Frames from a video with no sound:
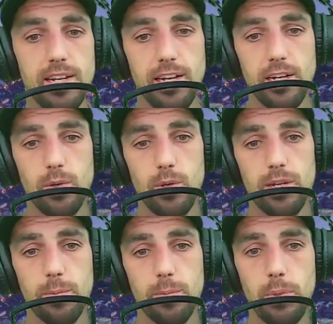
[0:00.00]
quite a
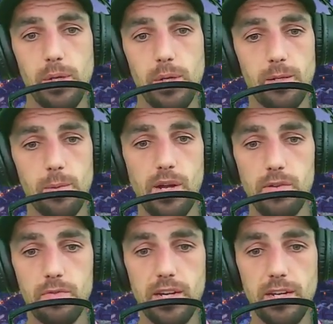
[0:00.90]
build up of
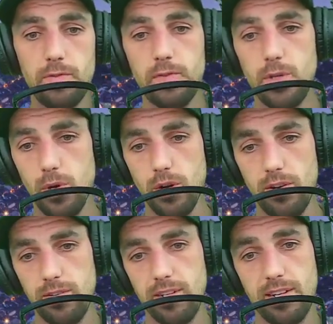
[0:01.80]
uh, fuel
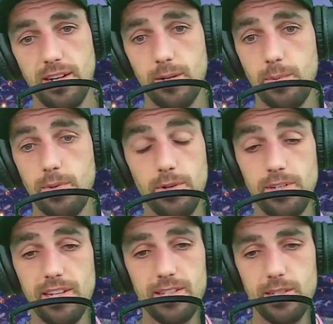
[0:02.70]
around there. But look,
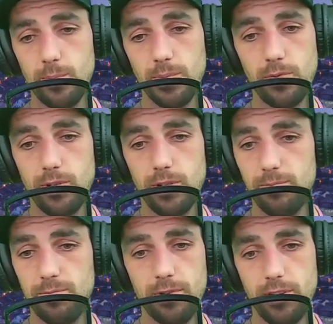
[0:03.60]
that's something for,
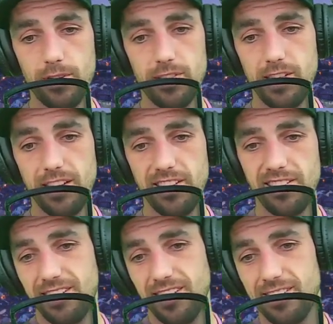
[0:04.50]
for others to get
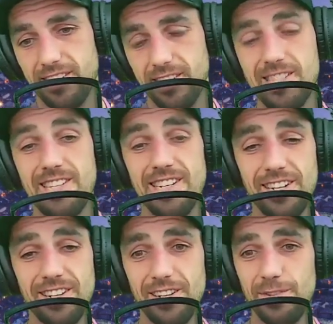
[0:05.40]
into. It's, a, it's an
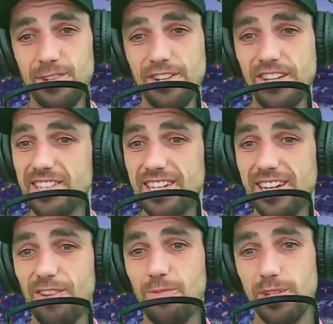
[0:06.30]
area of interest that I
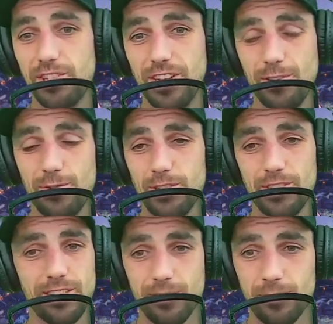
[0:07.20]
have myself, just
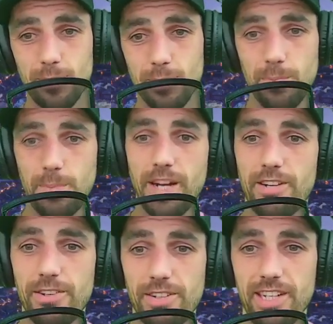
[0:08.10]
from my own
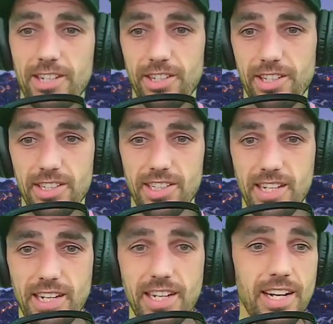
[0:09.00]
background, actually, is uh,
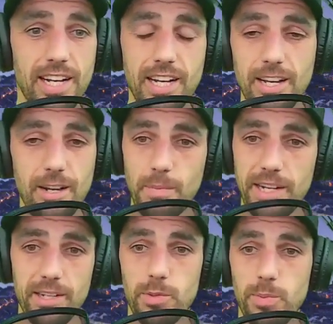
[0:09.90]

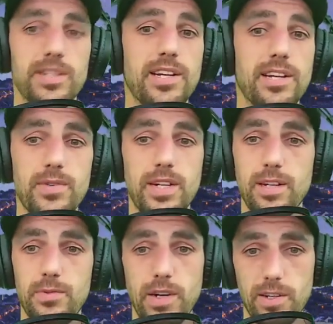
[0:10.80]
management of uh,
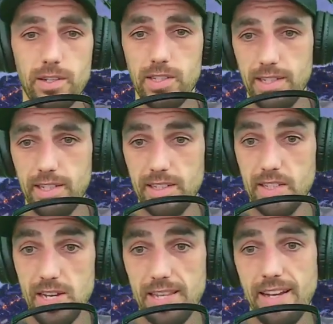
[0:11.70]
forests and things
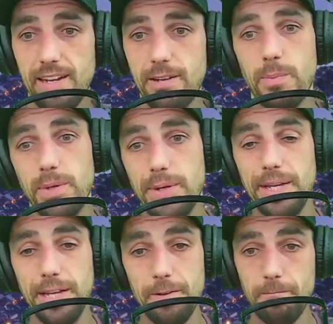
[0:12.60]
like that. But,
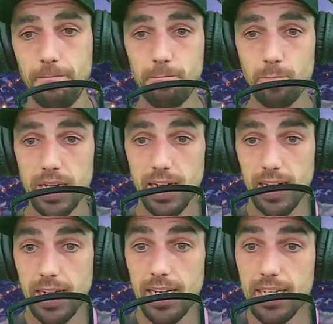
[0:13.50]
um,
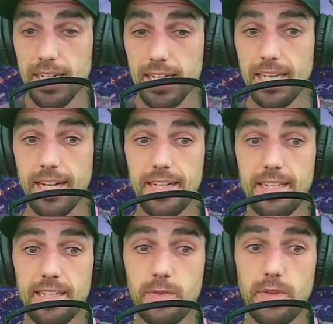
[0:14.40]
yeah, that's
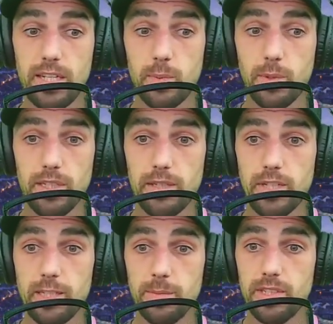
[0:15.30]
Foxworthy
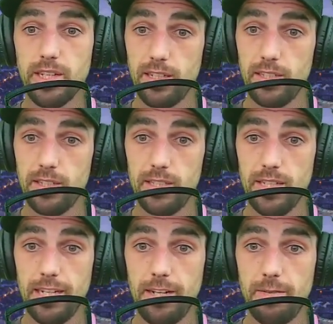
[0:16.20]
Farms there. You know,
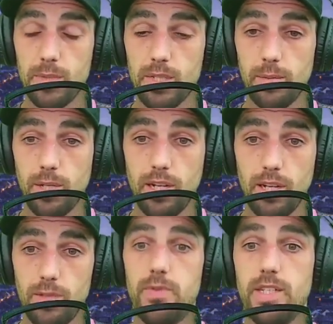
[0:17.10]
um, I would
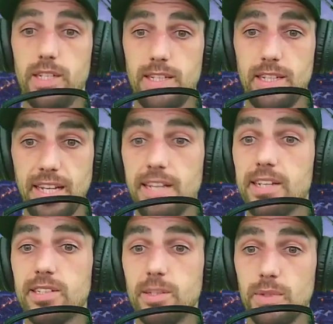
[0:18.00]
love to, to taste
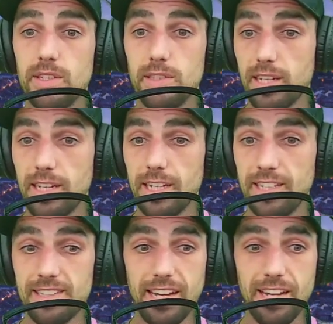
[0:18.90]
some of his uh, his
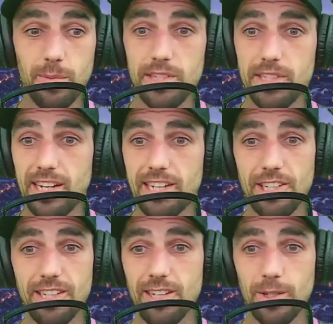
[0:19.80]
cannabis. Actually,
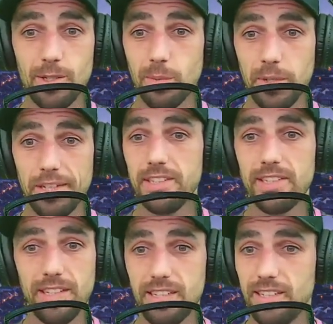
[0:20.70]
it looks amazing.
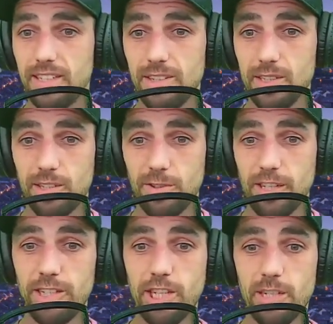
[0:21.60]
Uh, he does a great
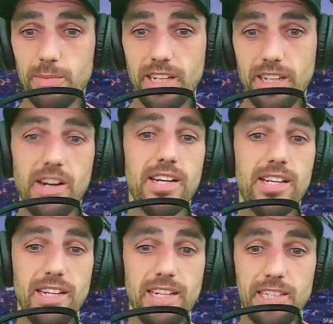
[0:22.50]
job there, and uh,
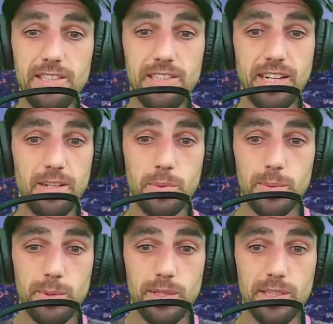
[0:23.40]
he started
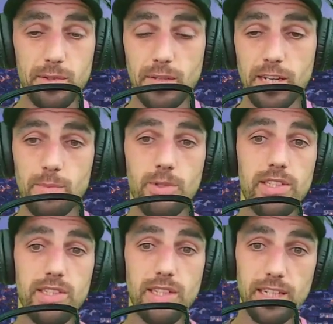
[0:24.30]
promoting his farm
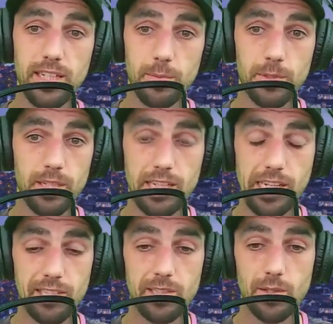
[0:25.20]
recently up in, uh, on
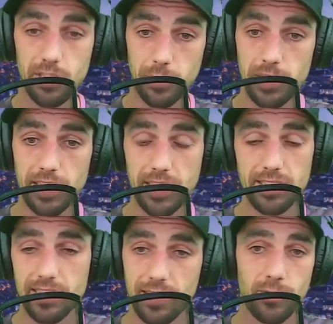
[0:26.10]
social media. I
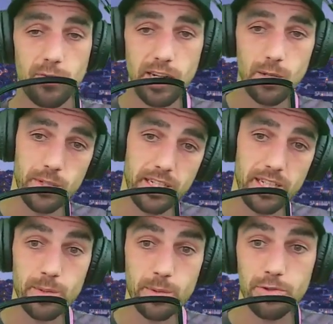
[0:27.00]
started following it, and I
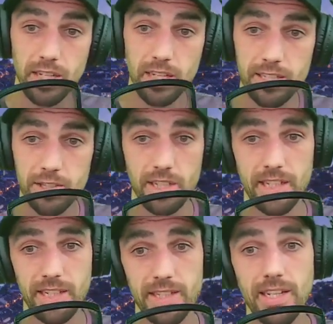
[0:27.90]
was really enjoying
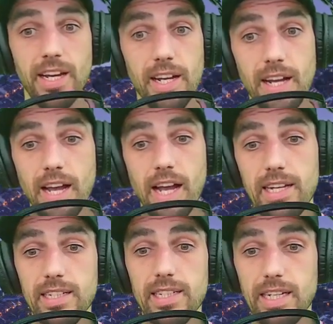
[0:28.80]
it. And
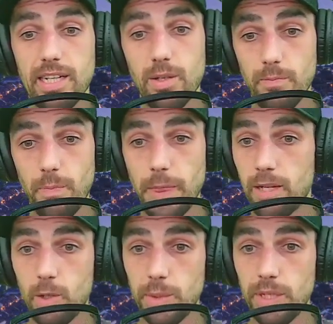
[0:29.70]
uh, I, I
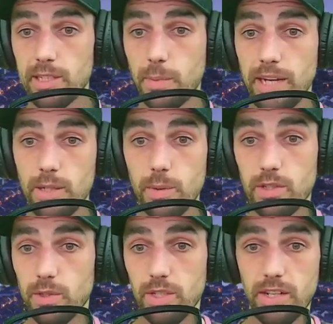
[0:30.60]
hope he gets back to it
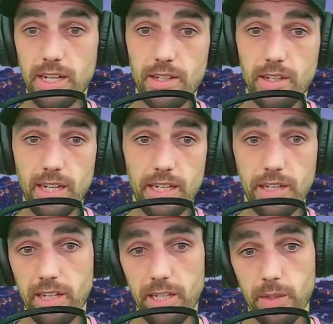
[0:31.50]
sooner rather than later.
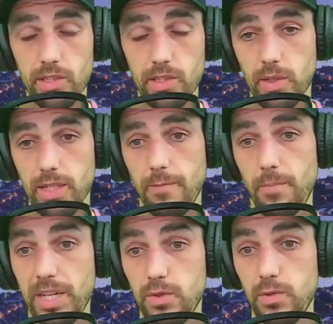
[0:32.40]
Anyway, so uh,
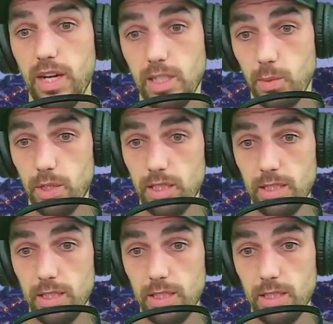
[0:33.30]
that's Foxworthy